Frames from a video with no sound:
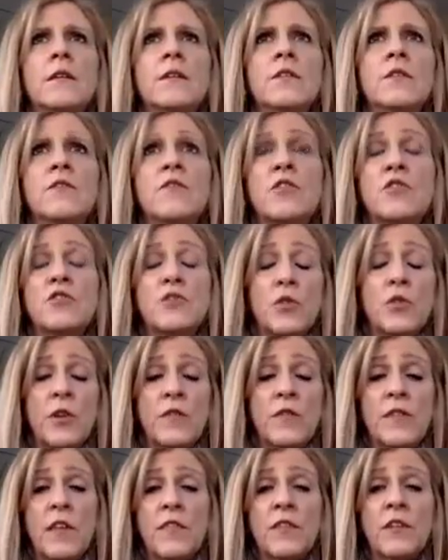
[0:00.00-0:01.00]
first of all, you have
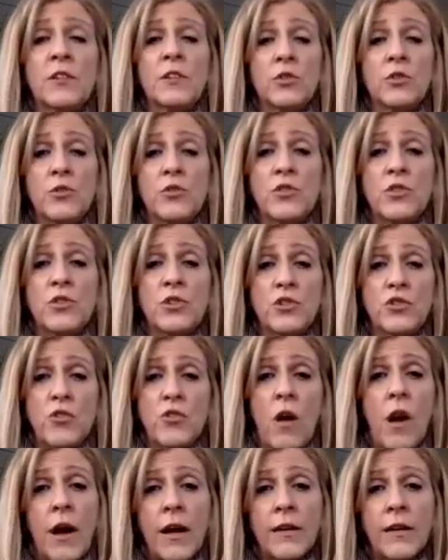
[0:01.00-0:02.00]
nothing to lose to
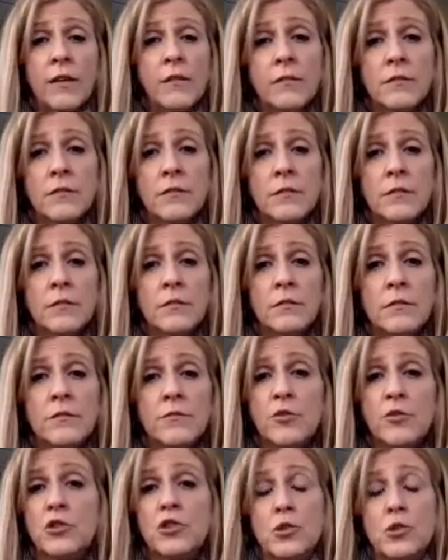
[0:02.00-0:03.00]
try
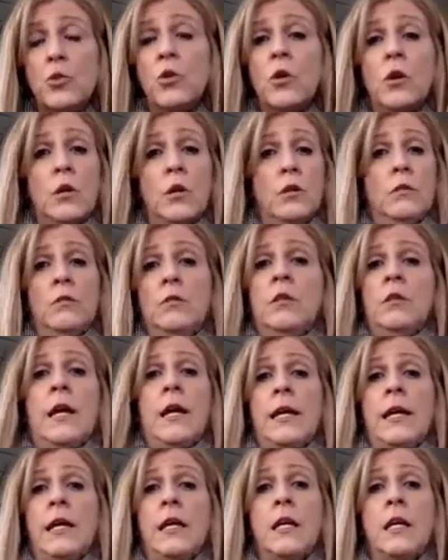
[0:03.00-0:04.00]
for sure.
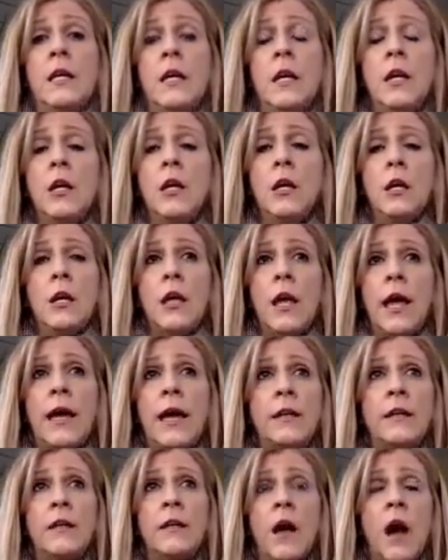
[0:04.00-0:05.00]
Like,
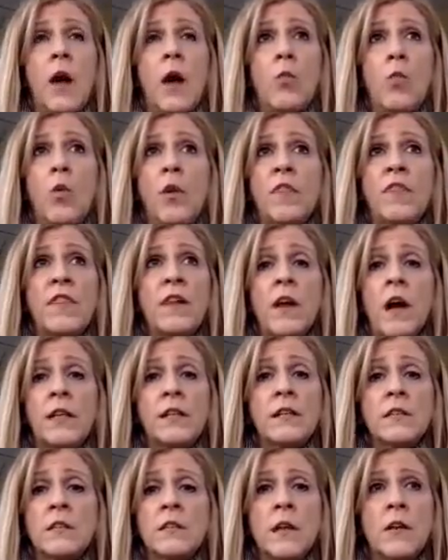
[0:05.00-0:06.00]
and one thing I
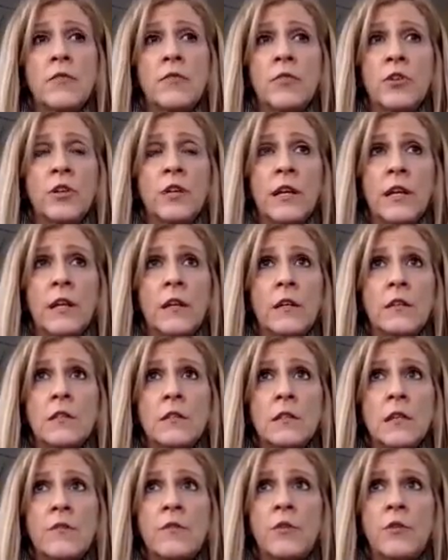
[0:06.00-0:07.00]
discovered is
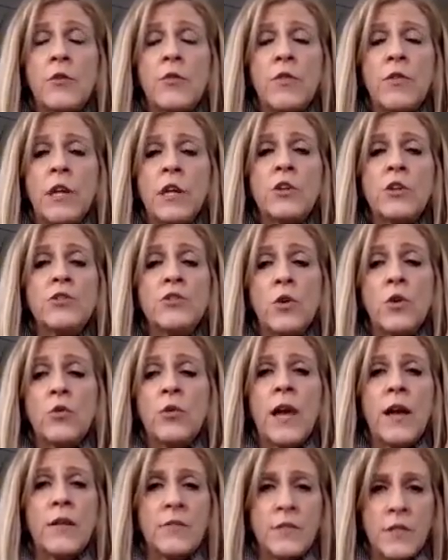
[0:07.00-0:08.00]
if you think you don't
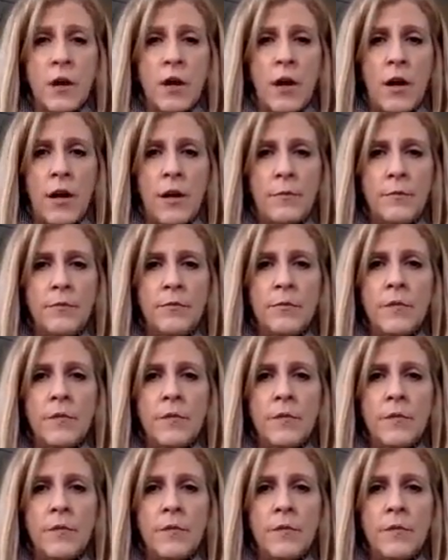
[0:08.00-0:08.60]
have time,